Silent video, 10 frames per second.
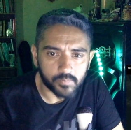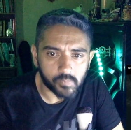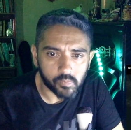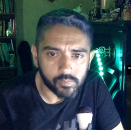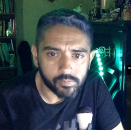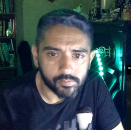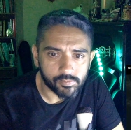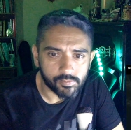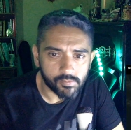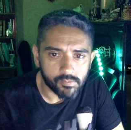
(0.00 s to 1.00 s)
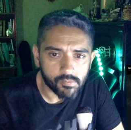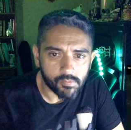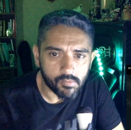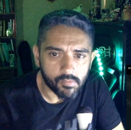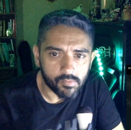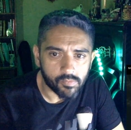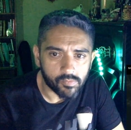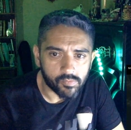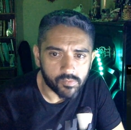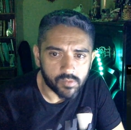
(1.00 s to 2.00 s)

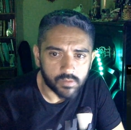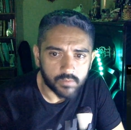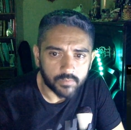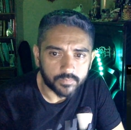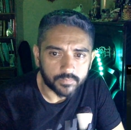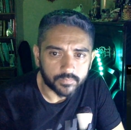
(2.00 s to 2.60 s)
(no one is talking)